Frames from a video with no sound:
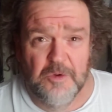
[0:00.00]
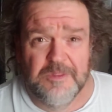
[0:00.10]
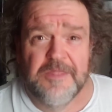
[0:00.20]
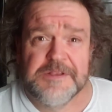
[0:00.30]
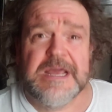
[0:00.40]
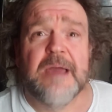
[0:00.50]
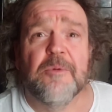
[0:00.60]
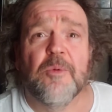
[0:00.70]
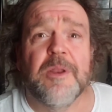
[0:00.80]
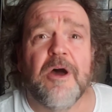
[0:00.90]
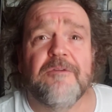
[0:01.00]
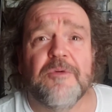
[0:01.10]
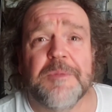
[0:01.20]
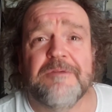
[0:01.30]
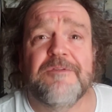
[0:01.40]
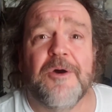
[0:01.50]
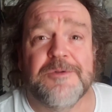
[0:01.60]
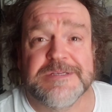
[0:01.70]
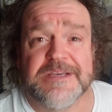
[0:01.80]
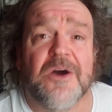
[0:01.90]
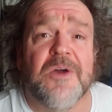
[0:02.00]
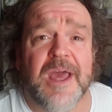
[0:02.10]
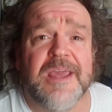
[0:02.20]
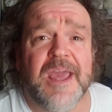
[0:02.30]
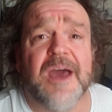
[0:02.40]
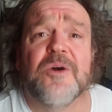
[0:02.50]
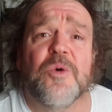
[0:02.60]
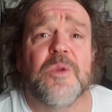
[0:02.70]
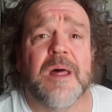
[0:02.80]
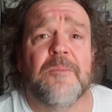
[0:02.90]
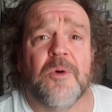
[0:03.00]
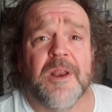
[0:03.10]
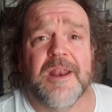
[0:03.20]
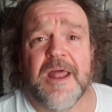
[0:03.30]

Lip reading: Well, then the timer went off on my phone. I was like, okay, yeah, cool, I'm on it.